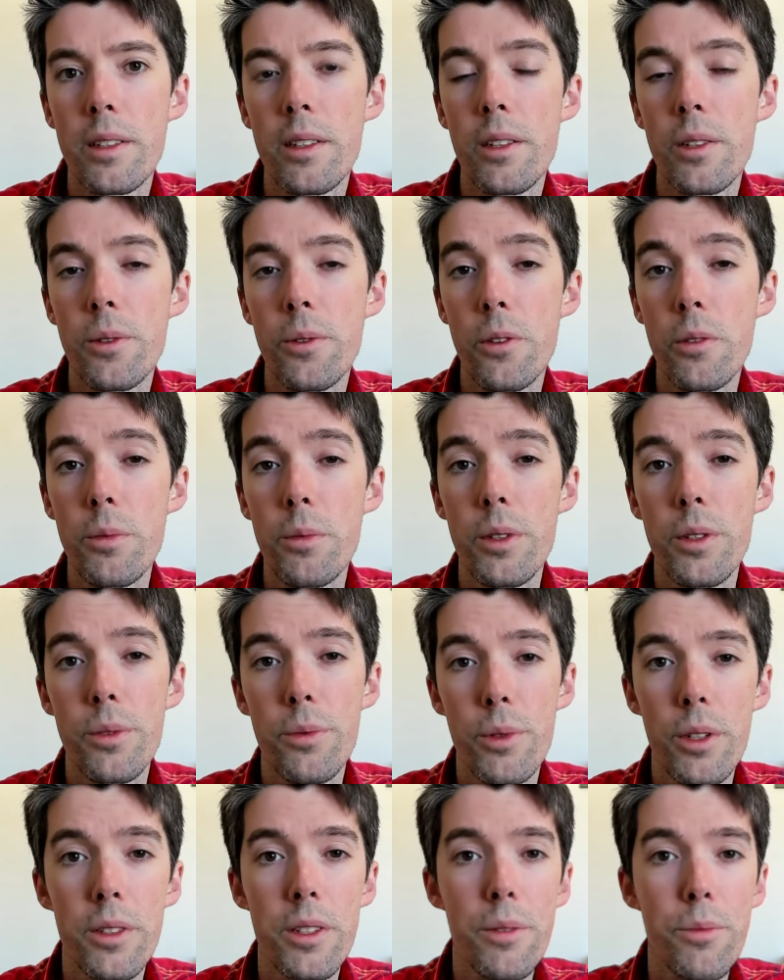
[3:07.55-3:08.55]
This storm is
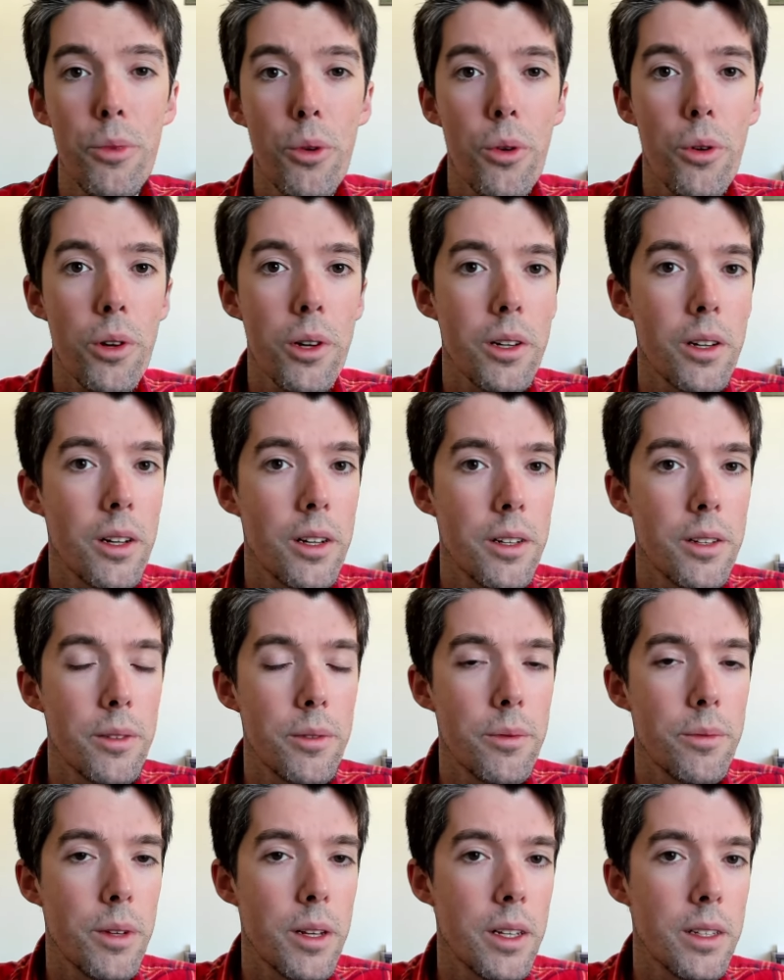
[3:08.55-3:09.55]
really more uh,
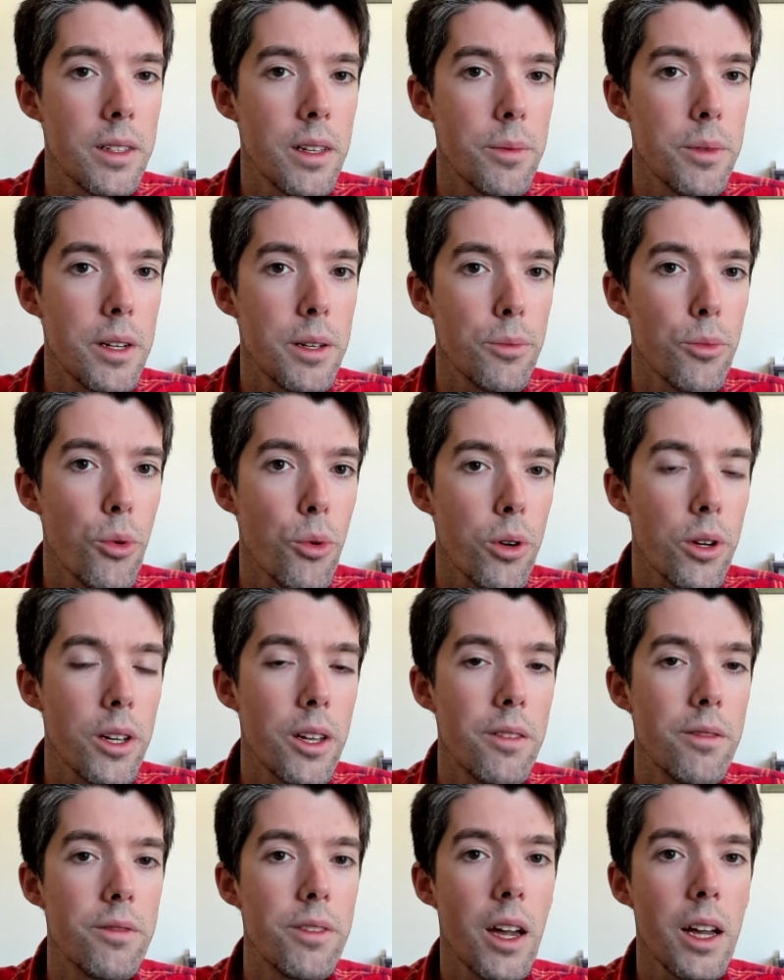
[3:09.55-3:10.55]
exhibiting more
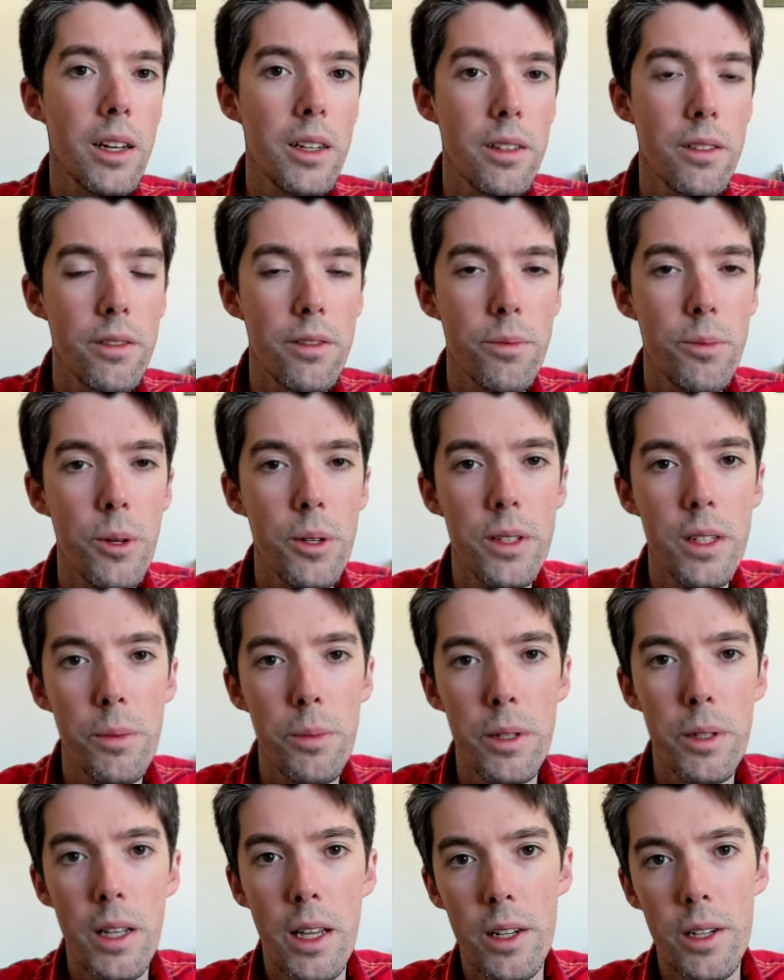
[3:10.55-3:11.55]
convective
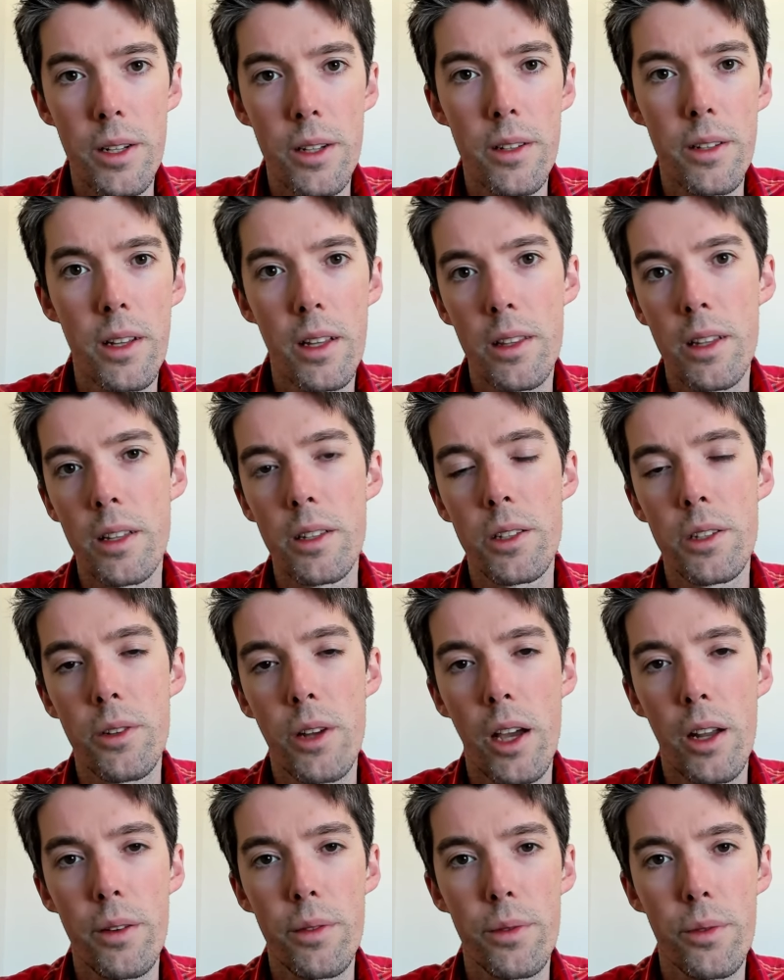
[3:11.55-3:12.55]
precipitation than
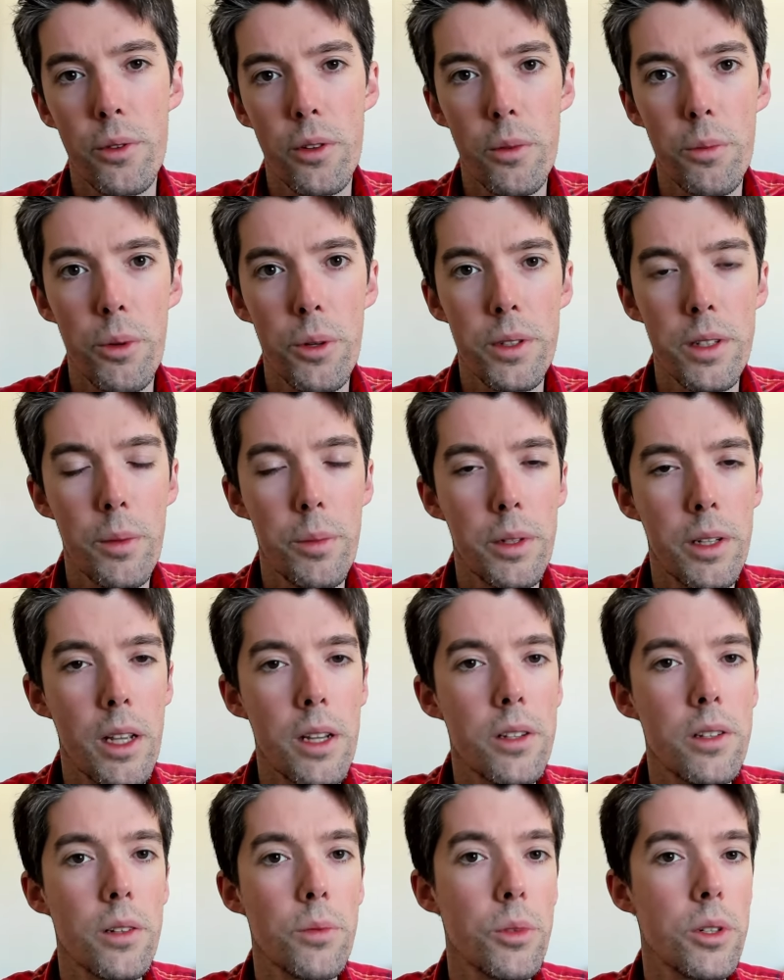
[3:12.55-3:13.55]
stratiform
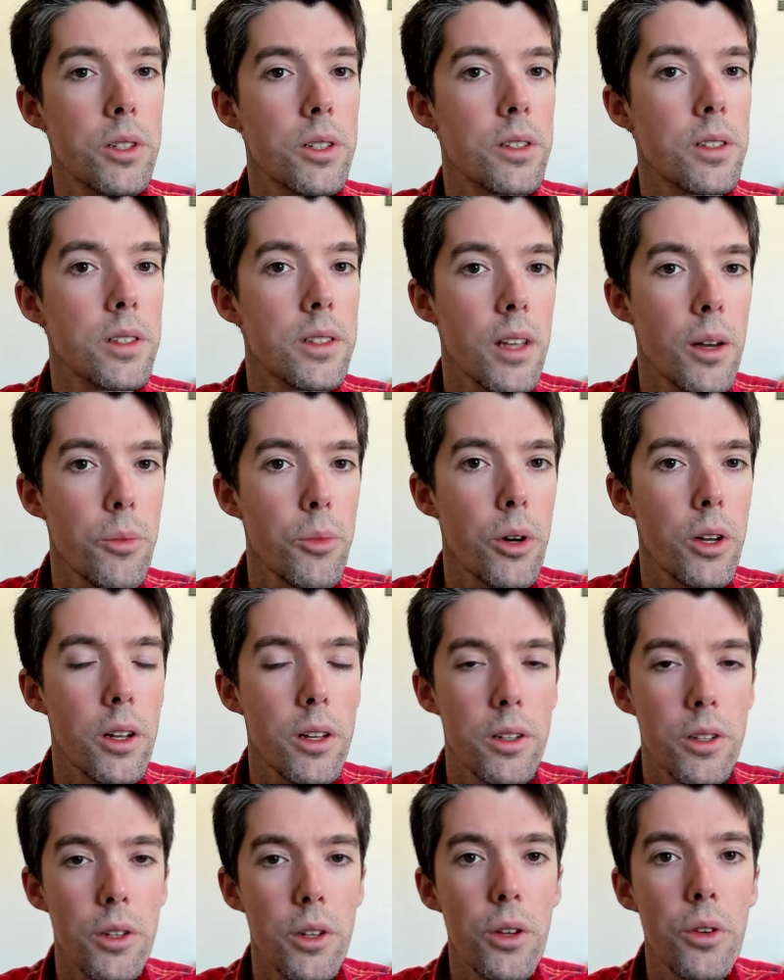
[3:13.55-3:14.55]
precipitation, which is somewhat
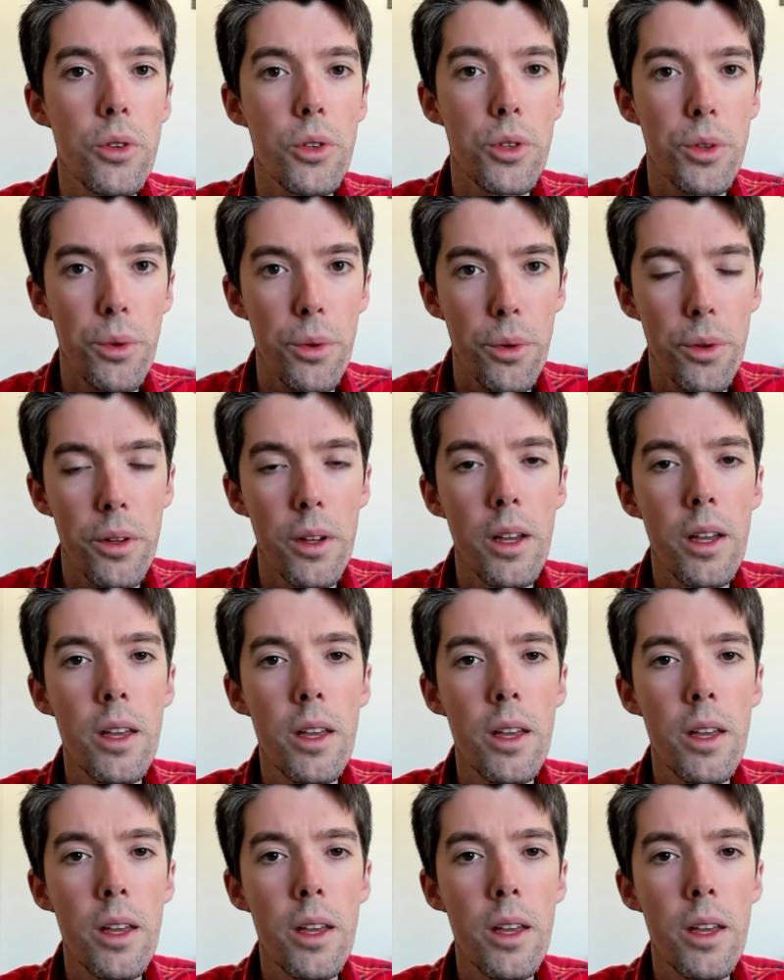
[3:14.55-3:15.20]
unusual